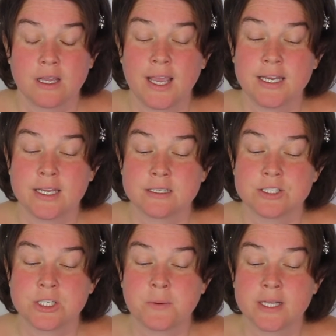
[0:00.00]
In it,
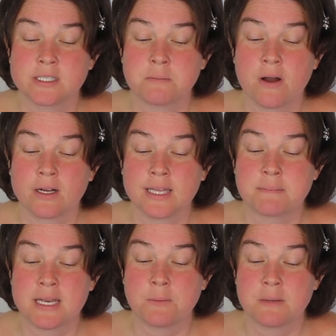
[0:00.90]
she writes in part,
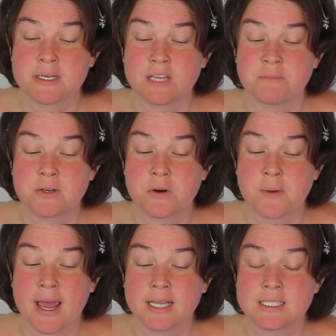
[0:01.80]
like many women, I've been
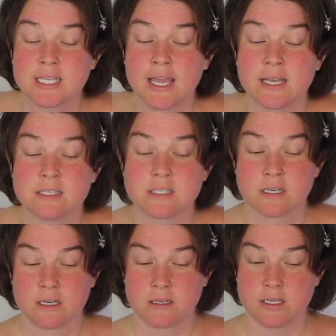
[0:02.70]
harassed and
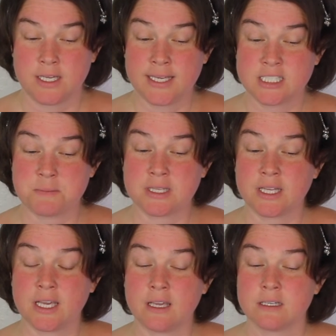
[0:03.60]

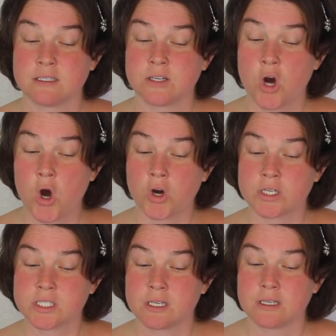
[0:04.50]
intimately
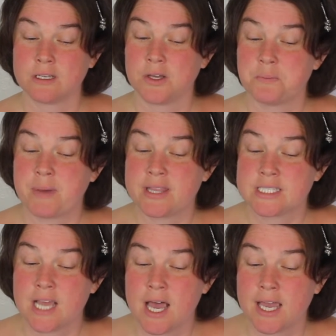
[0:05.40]
hurt by the
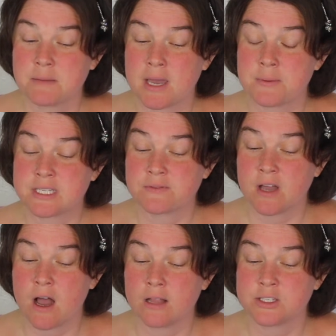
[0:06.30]
time I was out of
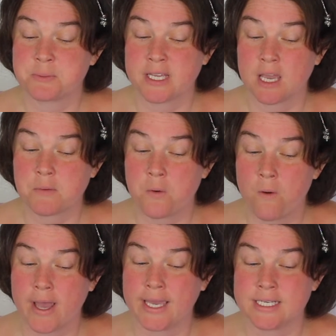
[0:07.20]
college, but I kept
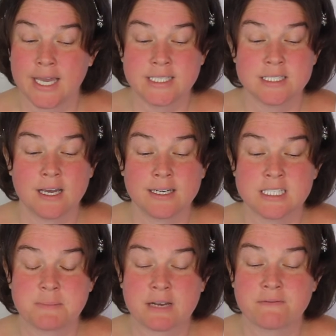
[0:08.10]
quiet, I did not
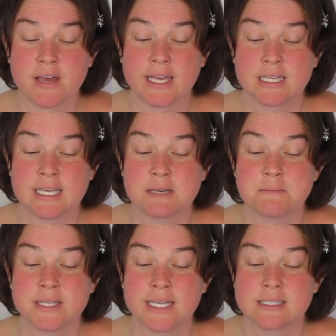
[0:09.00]
expect filing
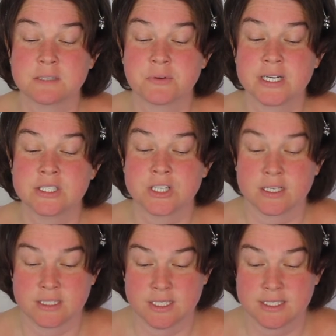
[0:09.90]
complaints to bring
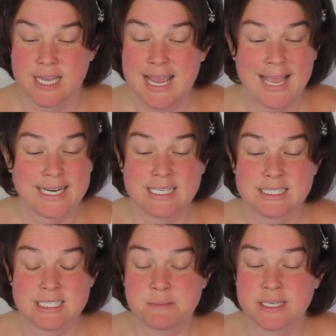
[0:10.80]
justice, and I
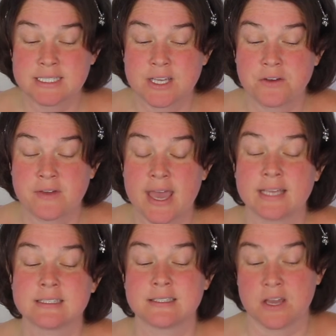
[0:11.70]
didn't see myself
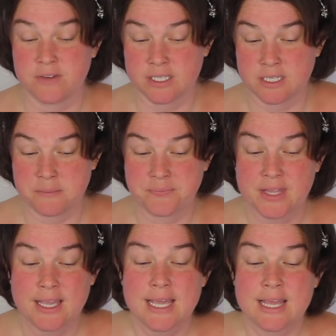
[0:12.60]
as a victim.
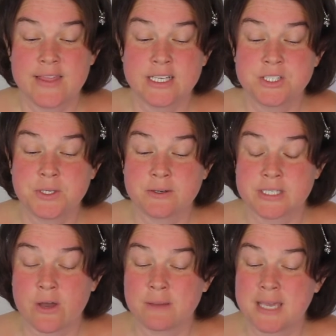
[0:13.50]
Then, two
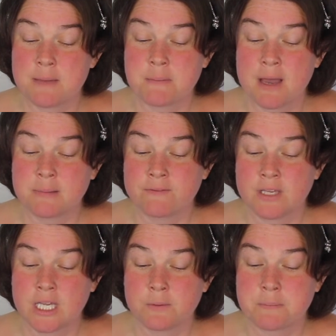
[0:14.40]
years ago, I became a public
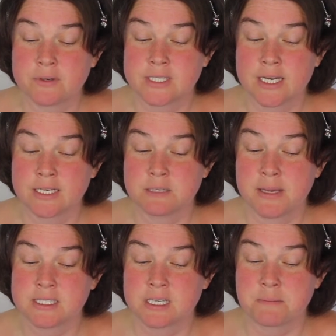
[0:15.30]
figure representing
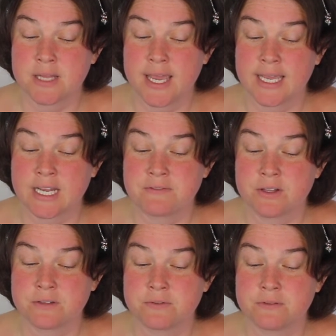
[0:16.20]
domestic blank, and I
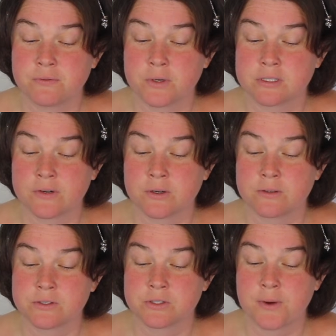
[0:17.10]
felt the full force of our
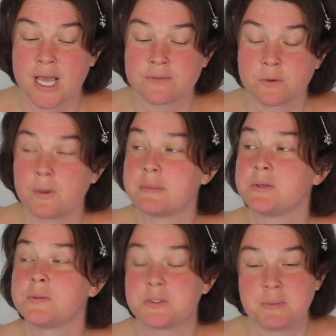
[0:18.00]
culture's wrath for
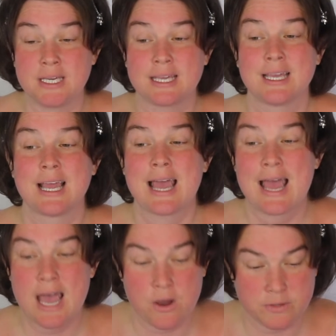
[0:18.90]
women who speak
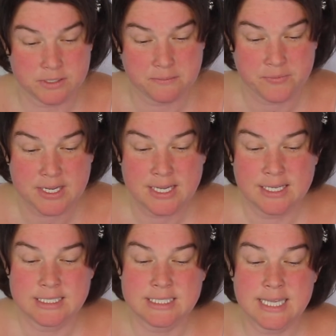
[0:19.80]
out.
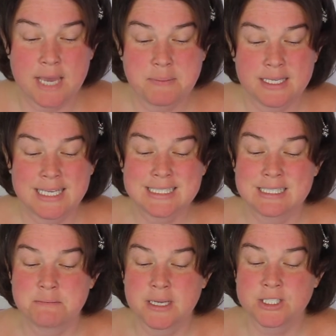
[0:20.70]
Depp
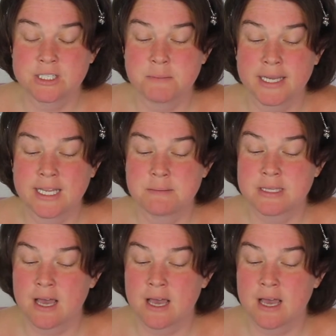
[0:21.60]
isn't mentioned by name in